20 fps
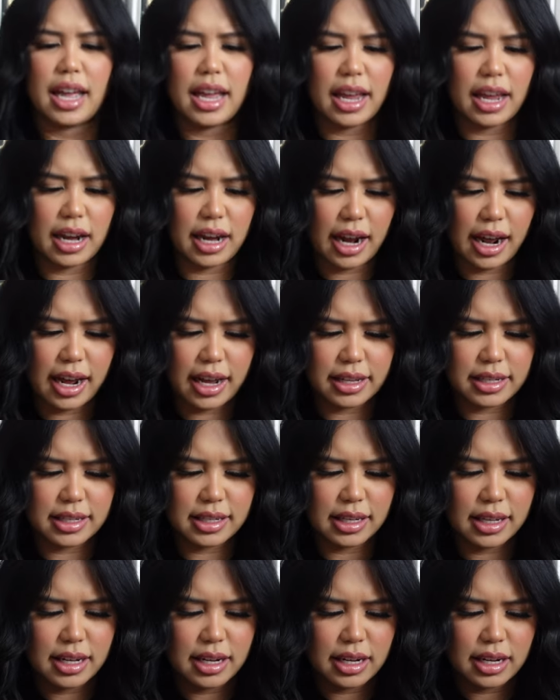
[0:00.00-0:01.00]
It has
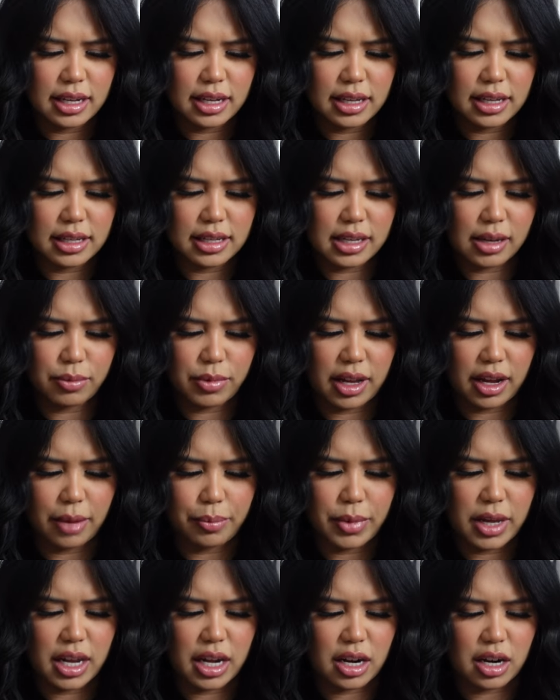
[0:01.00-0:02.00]
something up
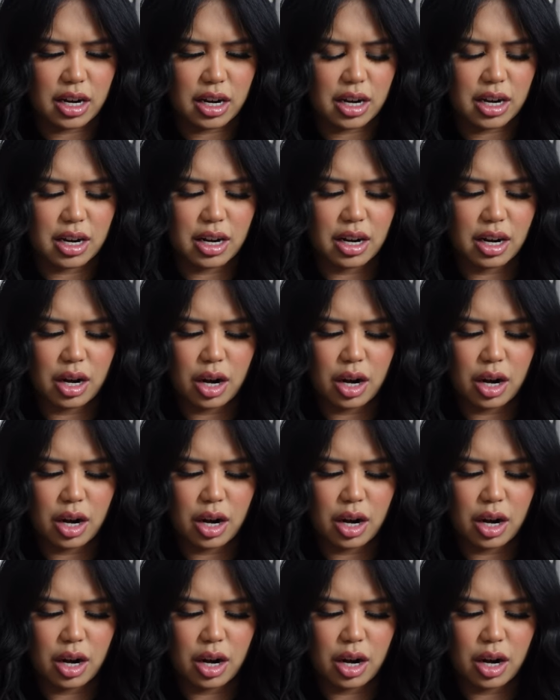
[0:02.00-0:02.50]
here.